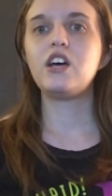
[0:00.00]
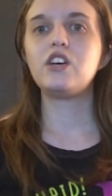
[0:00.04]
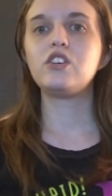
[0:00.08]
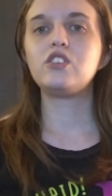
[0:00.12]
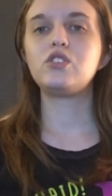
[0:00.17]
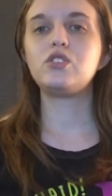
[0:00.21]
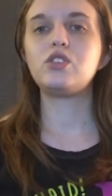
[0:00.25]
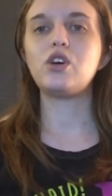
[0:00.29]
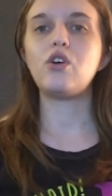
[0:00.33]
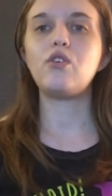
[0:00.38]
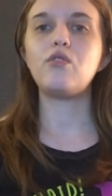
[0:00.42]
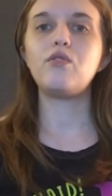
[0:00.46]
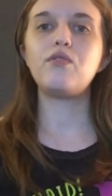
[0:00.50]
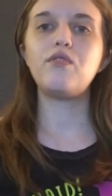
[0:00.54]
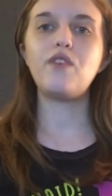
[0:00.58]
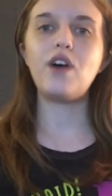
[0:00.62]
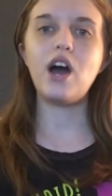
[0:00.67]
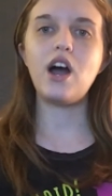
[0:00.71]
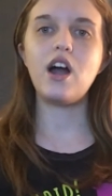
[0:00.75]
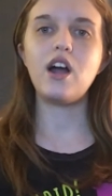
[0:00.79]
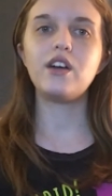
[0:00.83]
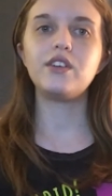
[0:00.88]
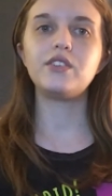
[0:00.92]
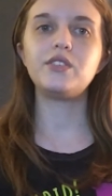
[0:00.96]
so
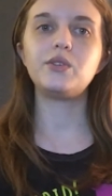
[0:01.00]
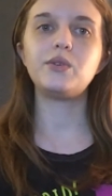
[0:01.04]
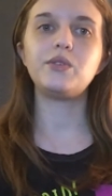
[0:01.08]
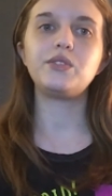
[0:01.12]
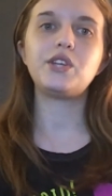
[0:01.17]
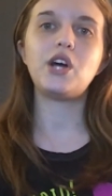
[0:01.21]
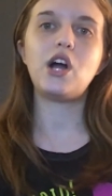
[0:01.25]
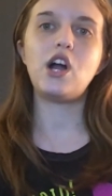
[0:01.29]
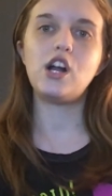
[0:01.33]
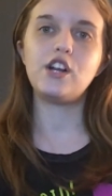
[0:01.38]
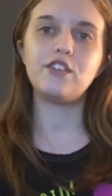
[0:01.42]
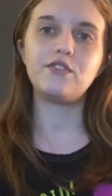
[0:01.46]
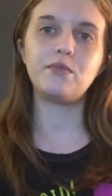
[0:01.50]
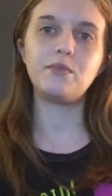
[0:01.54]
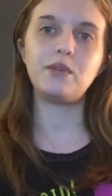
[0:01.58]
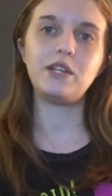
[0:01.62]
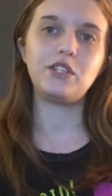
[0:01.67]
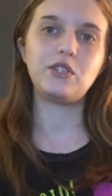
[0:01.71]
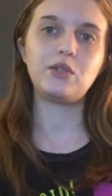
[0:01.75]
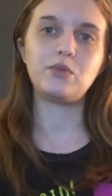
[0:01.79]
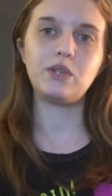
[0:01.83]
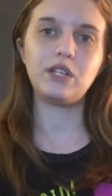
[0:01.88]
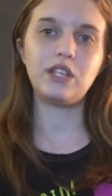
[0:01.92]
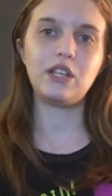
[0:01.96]
far, so it's hard for me
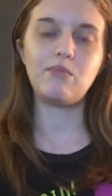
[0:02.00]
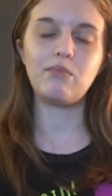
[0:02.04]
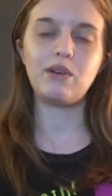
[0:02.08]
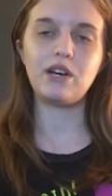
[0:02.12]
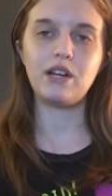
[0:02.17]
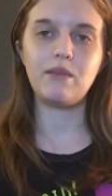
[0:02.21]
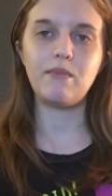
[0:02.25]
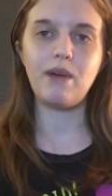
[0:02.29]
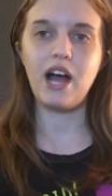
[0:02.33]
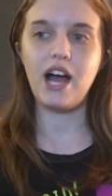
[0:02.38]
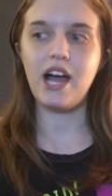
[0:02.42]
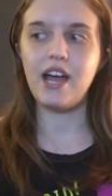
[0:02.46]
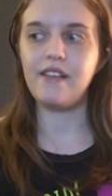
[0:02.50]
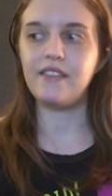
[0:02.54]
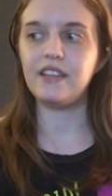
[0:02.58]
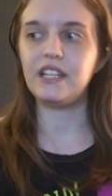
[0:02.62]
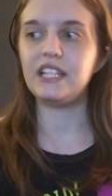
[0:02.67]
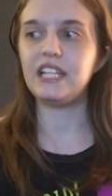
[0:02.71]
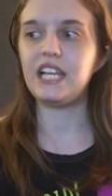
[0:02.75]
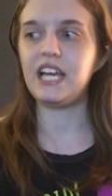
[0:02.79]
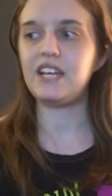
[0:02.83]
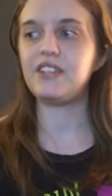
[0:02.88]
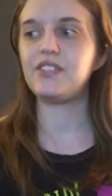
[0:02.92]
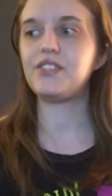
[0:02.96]
to really put them high on the
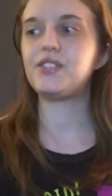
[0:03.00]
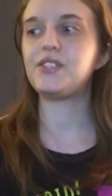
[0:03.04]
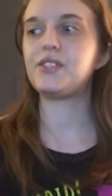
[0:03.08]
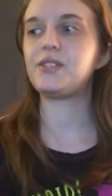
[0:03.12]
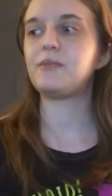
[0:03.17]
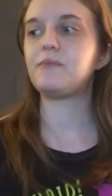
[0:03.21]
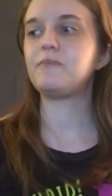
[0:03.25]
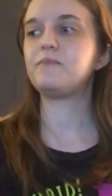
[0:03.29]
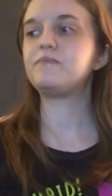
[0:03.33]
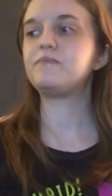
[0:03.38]
list.